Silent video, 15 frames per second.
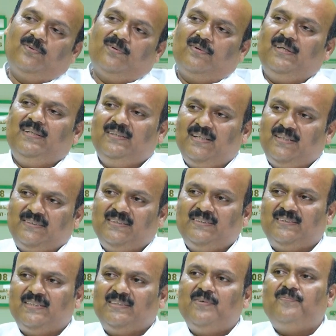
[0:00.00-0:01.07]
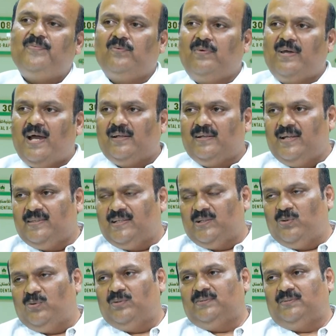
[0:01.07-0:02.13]
So in this instance, if you calculate the
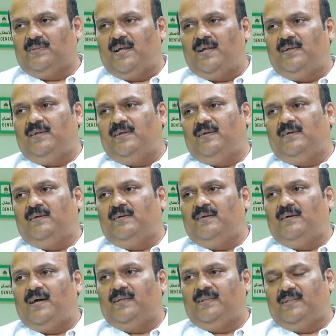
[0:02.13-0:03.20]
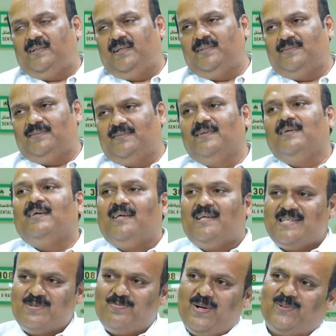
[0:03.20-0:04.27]
dose and other things,
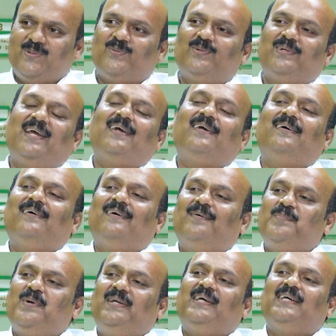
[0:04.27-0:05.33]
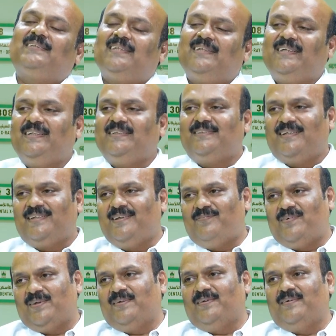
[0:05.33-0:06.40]
it's better to take medication initially
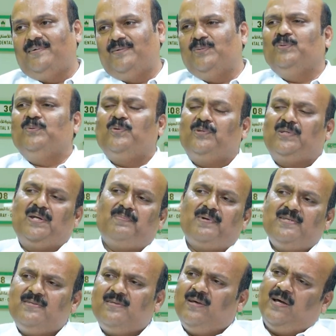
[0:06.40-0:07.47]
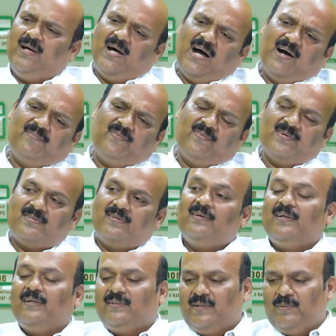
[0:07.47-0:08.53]
for 2 to 3 months. Afterwards,
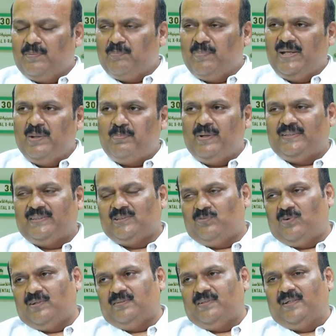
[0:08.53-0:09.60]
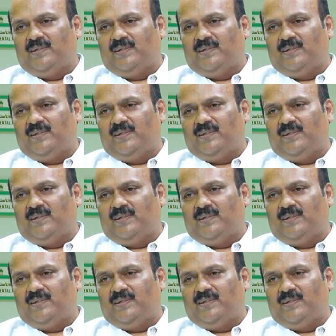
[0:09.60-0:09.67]
many patients, what they